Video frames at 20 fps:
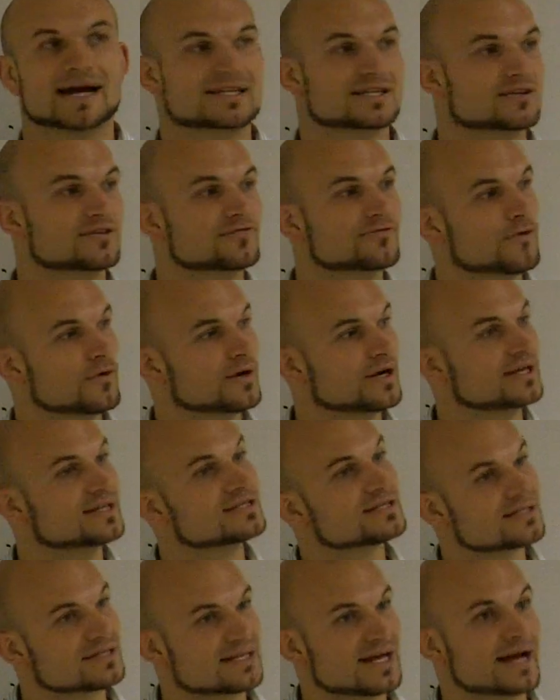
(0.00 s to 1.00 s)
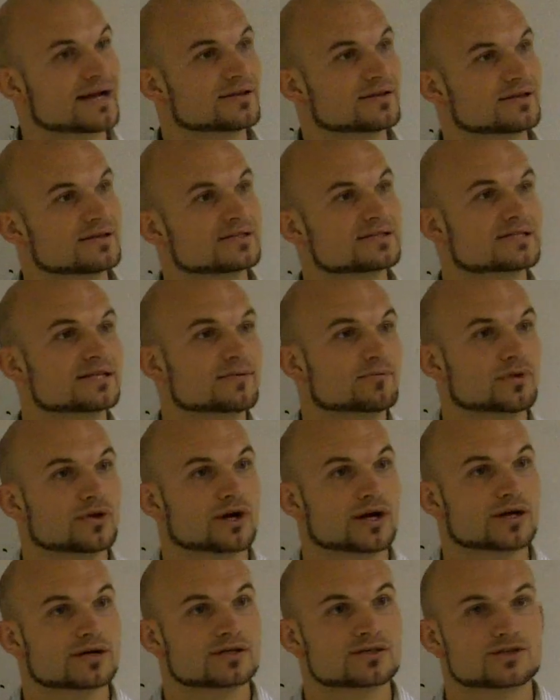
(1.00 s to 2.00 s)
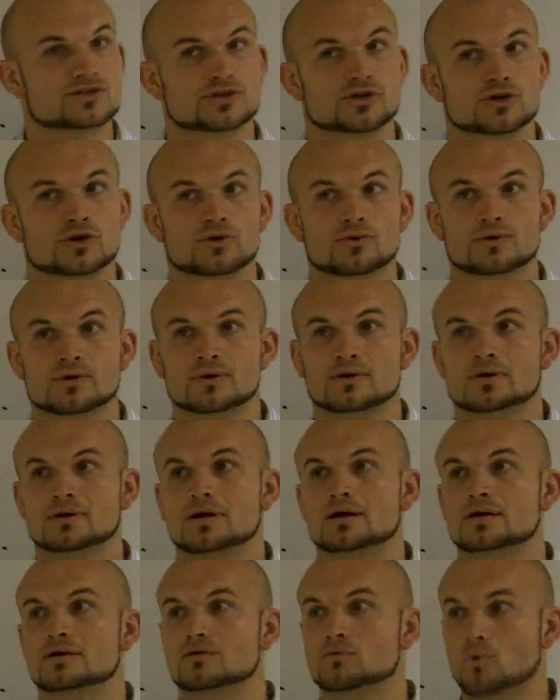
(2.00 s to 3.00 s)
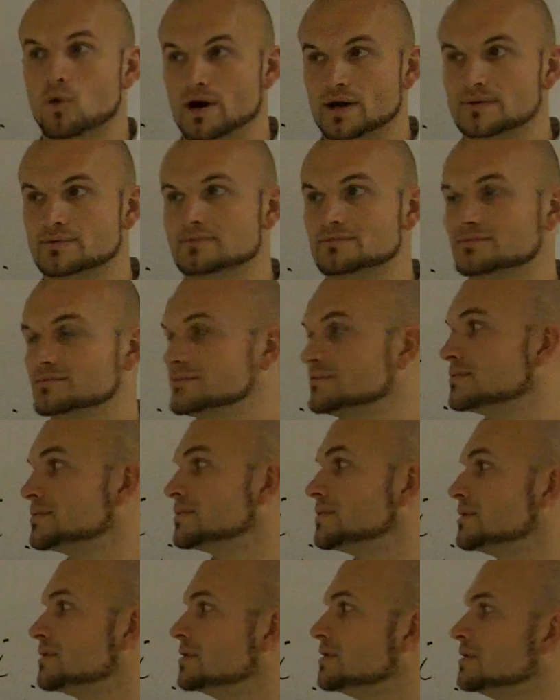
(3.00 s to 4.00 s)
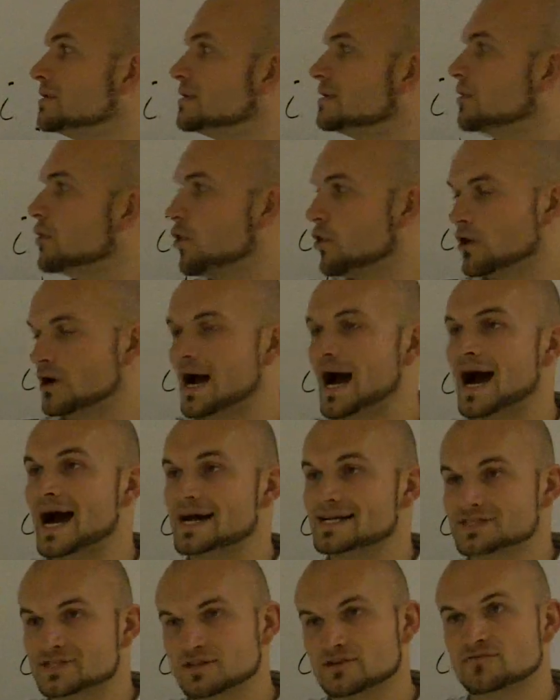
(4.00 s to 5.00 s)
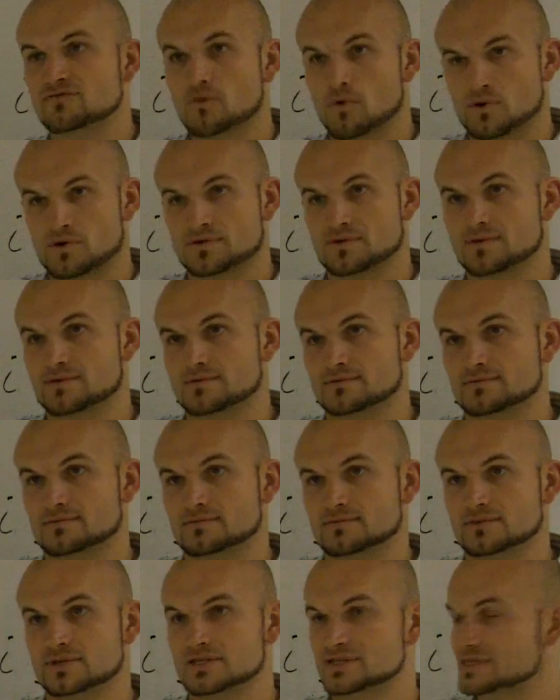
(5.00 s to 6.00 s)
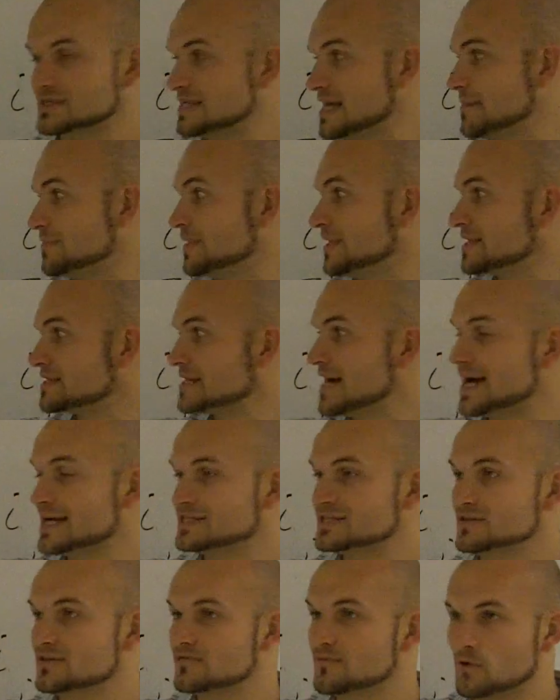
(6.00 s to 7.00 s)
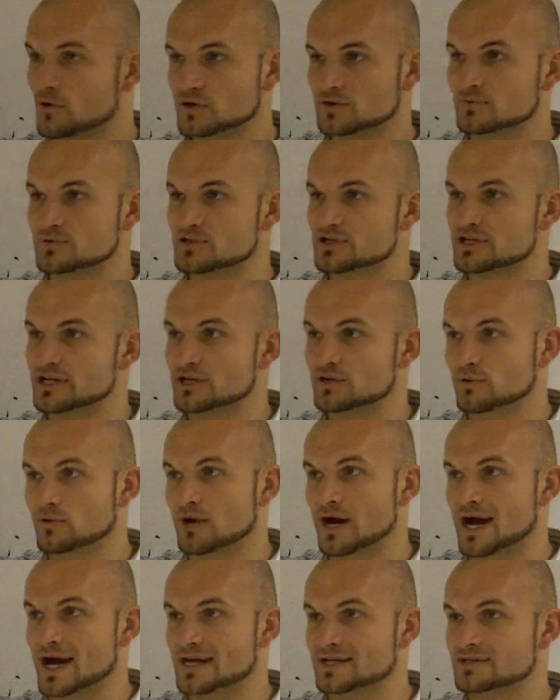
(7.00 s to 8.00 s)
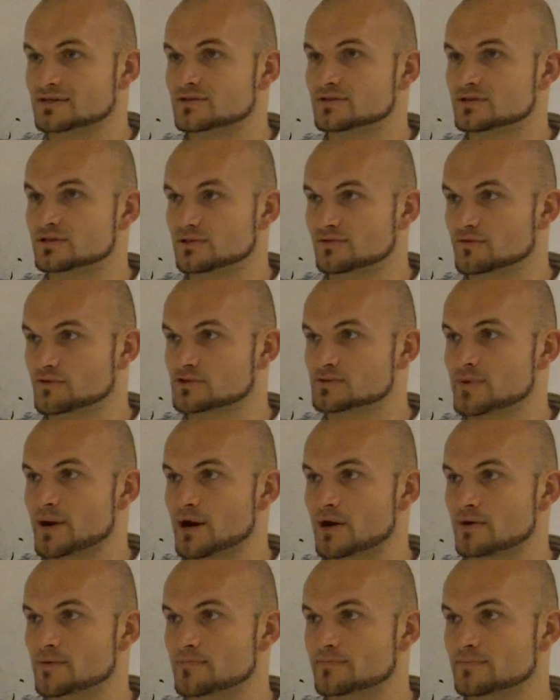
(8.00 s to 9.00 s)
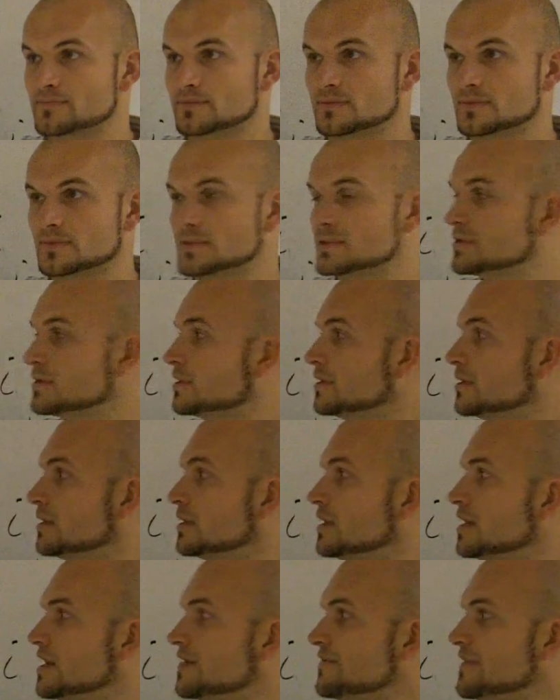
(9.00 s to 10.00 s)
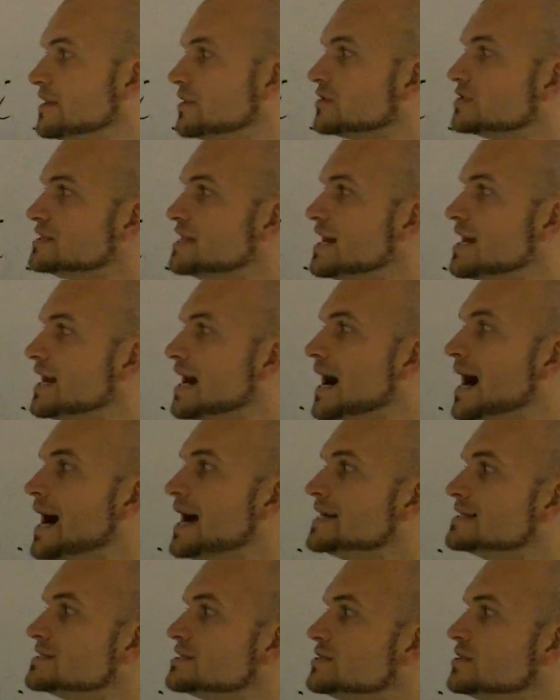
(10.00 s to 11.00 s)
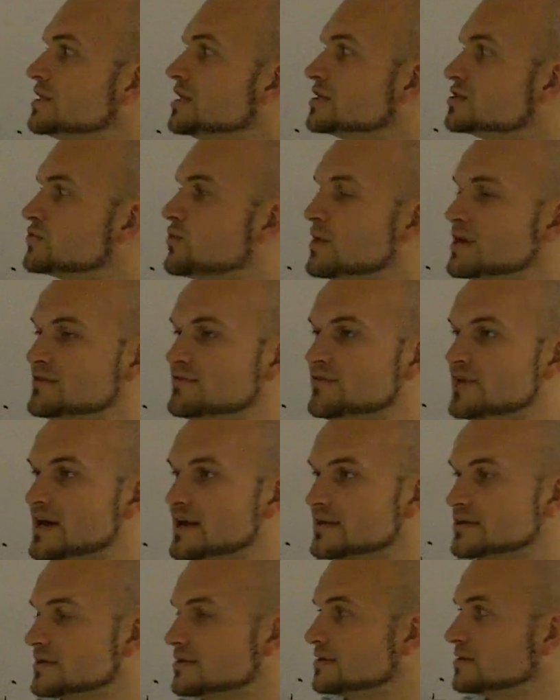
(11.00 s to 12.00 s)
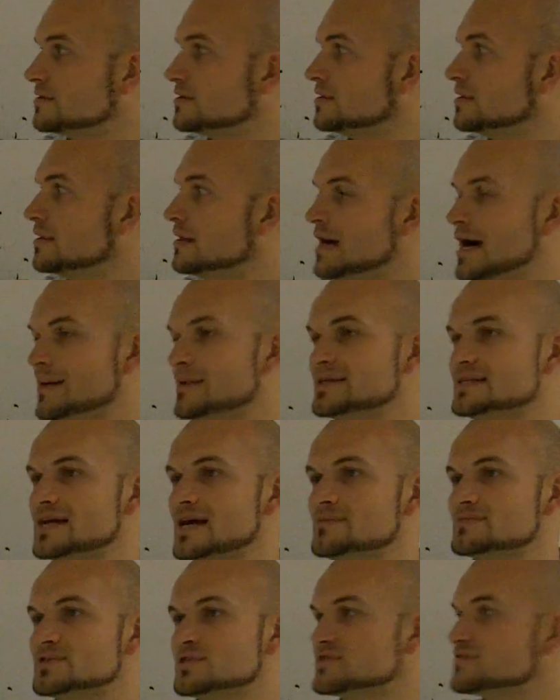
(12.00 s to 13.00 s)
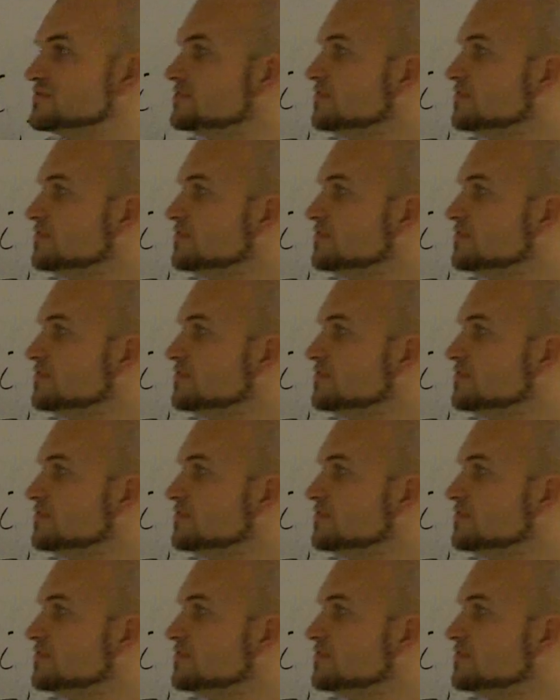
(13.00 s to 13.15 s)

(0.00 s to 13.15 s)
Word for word: to the 40 is exactly similar to 1. Or i to the 4th. It's the same thing as i to the 4th, which would equal i to the first power. If I looked at i to the 25th, how many times does